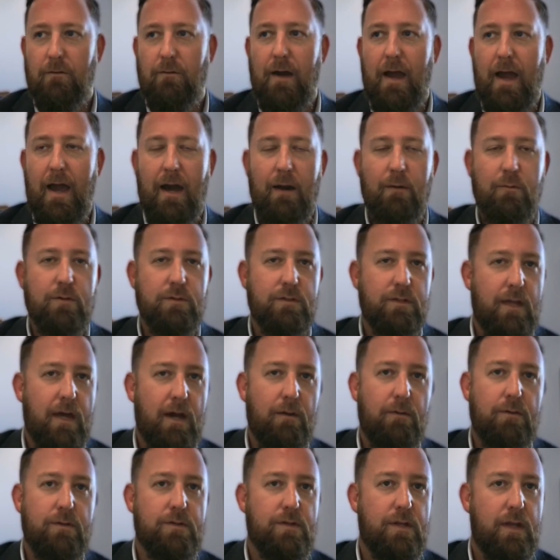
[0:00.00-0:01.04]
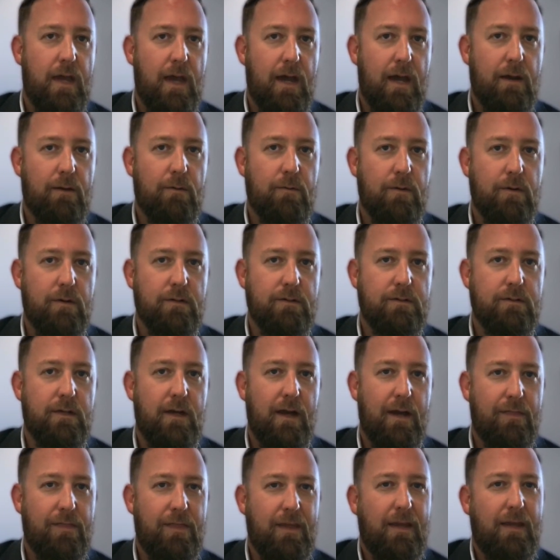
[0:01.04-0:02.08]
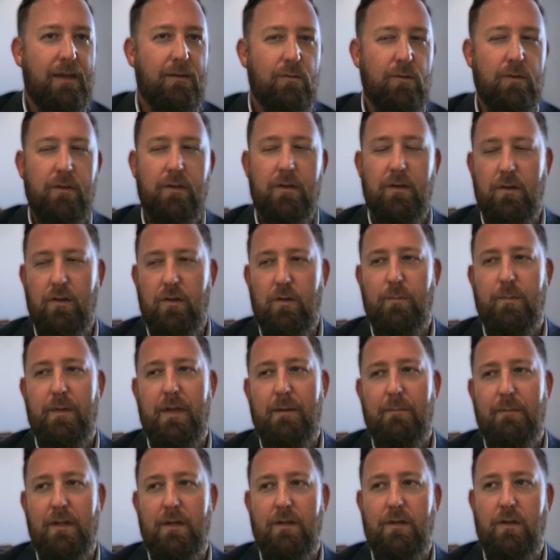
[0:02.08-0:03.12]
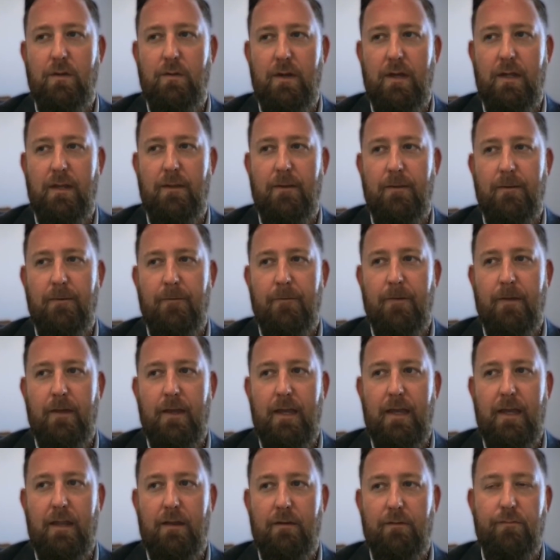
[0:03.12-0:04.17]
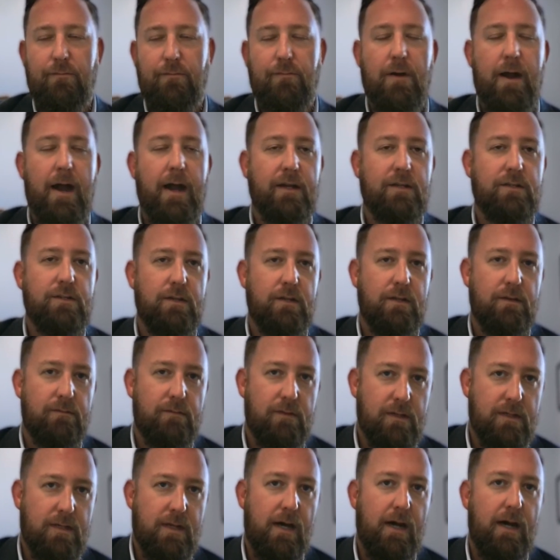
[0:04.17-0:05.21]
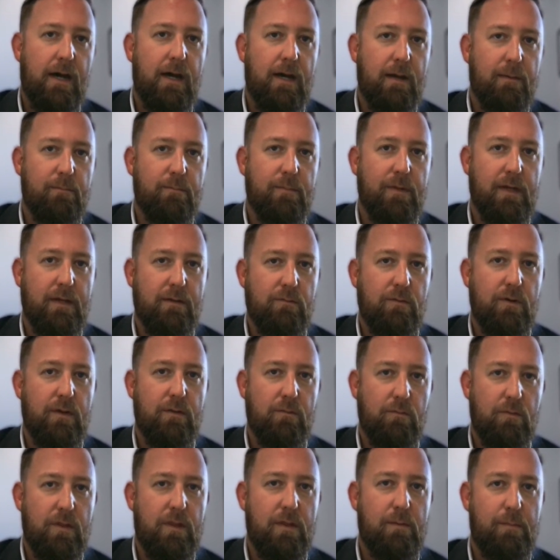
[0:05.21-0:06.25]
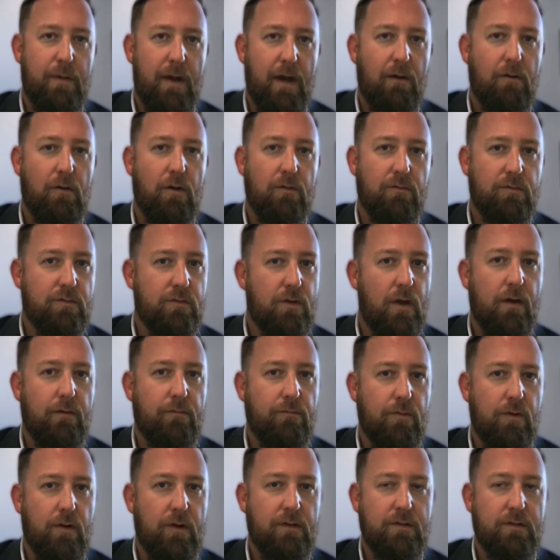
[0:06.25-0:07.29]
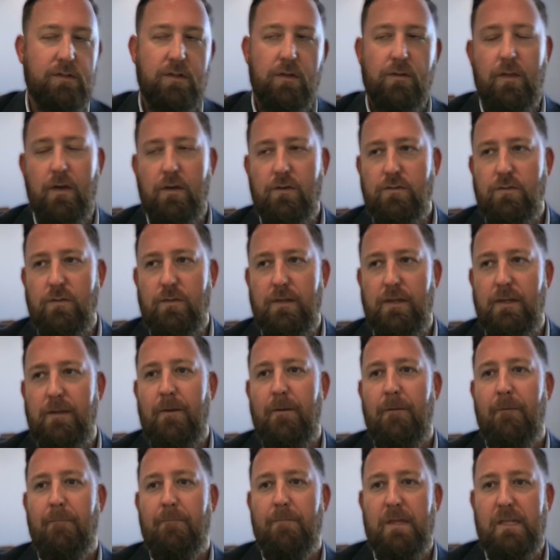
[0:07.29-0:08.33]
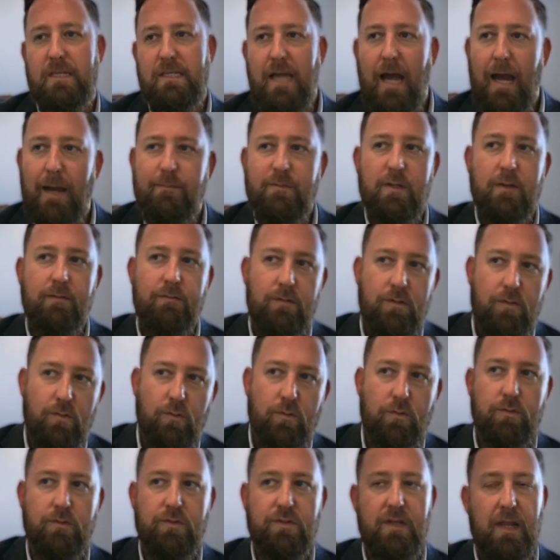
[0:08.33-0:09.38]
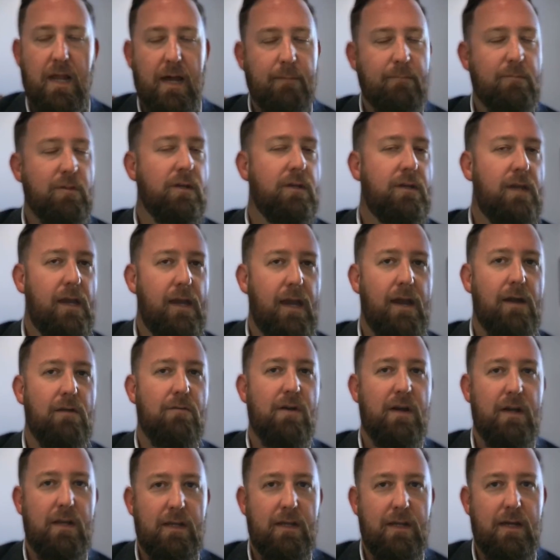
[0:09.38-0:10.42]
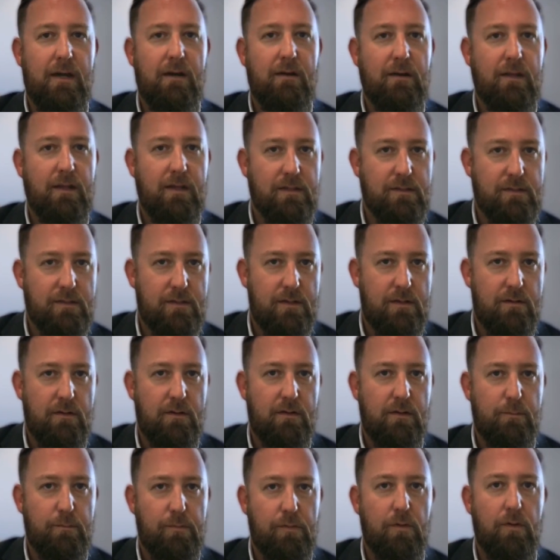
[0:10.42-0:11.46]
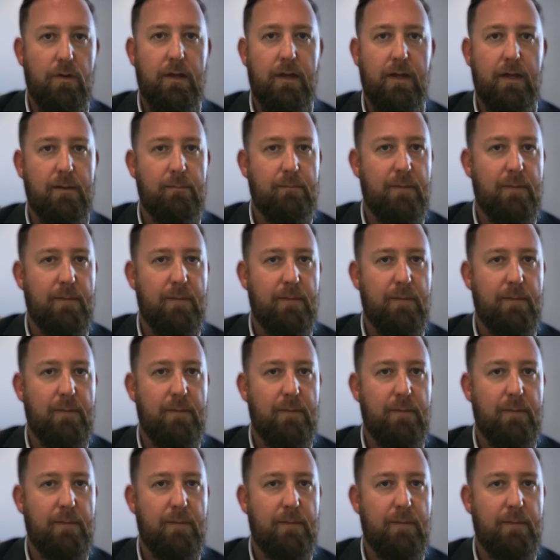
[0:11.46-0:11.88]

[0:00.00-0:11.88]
hours and hours and hours, I think you'll be able to do it in a fraction of the time with the power of software. And so those are the types of tools that I'm looking at right now and considering deploying in